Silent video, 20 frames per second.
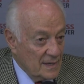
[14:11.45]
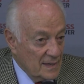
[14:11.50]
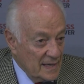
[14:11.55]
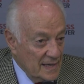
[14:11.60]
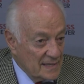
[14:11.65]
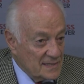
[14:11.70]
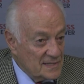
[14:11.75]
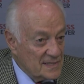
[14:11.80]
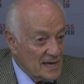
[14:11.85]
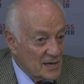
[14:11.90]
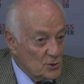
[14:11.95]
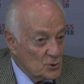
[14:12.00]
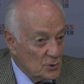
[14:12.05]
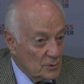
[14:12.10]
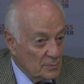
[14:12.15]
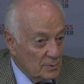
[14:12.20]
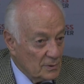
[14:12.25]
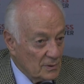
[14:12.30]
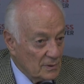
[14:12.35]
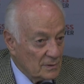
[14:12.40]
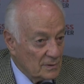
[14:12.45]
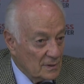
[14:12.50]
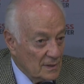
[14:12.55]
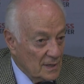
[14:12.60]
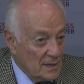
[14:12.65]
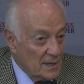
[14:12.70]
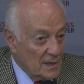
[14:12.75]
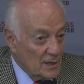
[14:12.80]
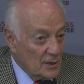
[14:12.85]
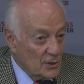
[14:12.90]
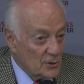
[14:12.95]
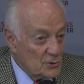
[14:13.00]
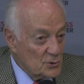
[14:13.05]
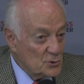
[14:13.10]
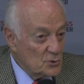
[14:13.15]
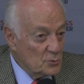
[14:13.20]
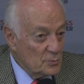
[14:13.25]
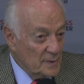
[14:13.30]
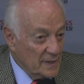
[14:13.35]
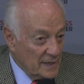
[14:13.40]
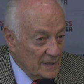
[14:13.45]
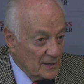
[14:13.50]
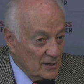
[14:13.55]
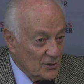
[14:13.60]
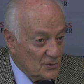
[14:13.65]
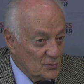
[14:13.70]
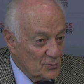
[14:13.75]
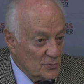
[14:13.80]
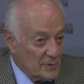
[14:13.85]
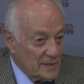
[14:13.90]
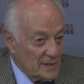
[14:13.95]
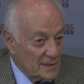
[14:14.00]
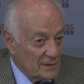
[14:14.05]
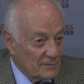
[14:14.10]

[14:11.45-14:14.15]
insatiable consuming country